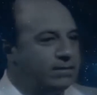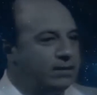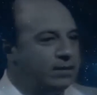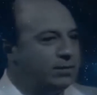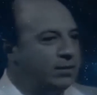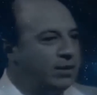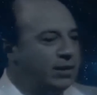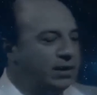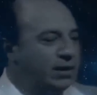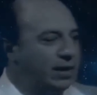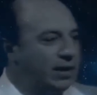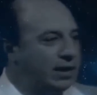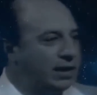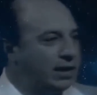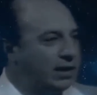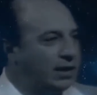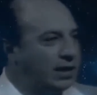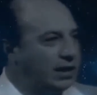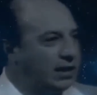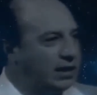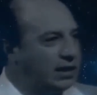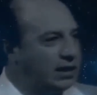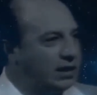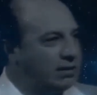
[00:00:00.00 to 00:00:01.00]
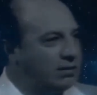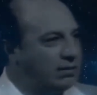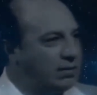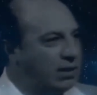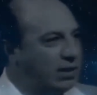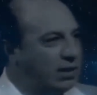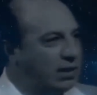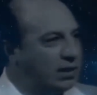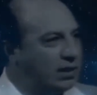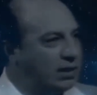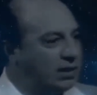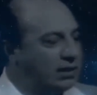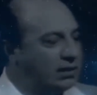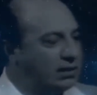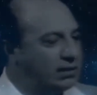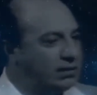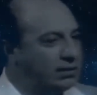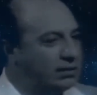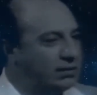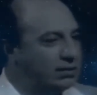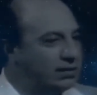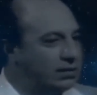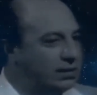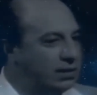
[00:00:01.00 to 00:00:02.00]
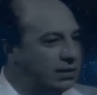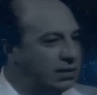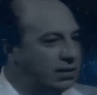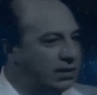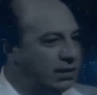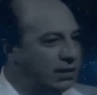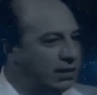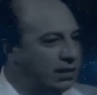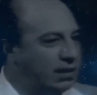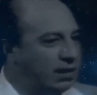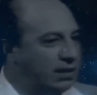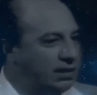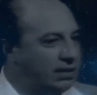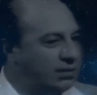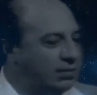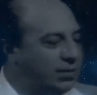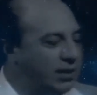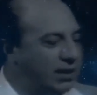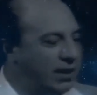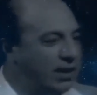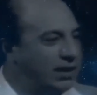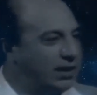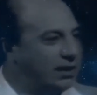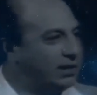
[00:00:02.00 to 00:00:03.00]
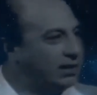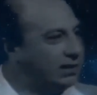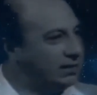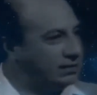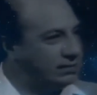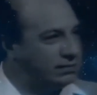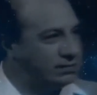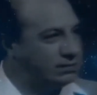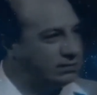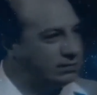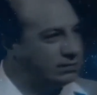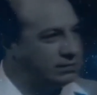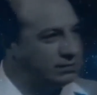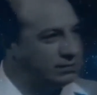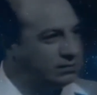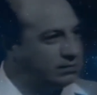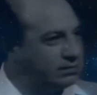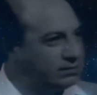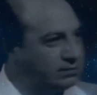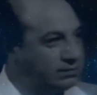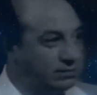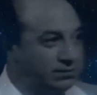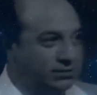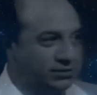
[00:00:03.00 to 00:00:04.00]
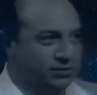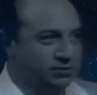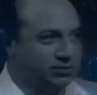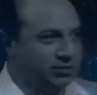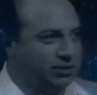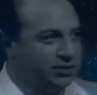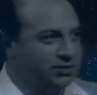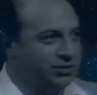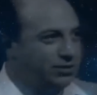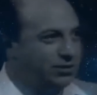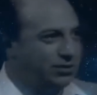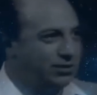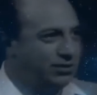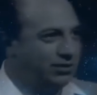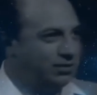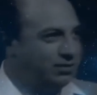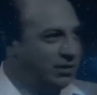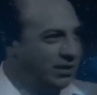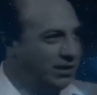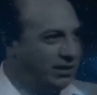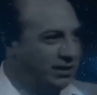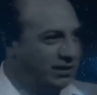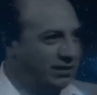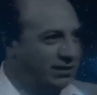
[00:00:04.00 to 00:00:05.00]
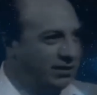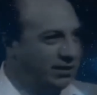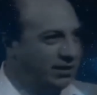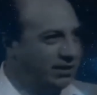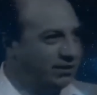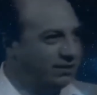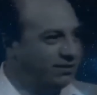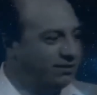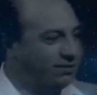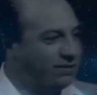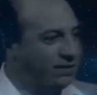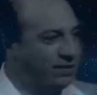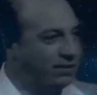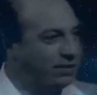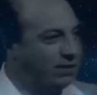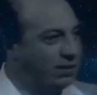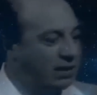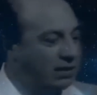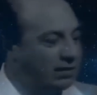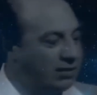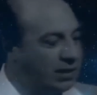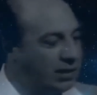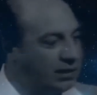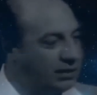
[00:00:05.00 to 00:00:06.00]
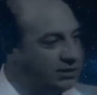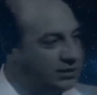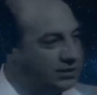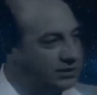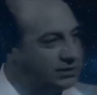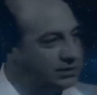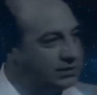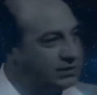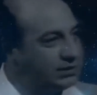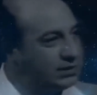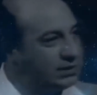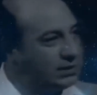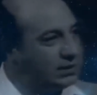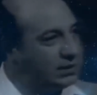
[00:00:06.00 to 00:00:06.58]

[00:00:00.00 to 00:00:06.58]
The minute I came back, the pain returned immediately, the fear. I mean, I just...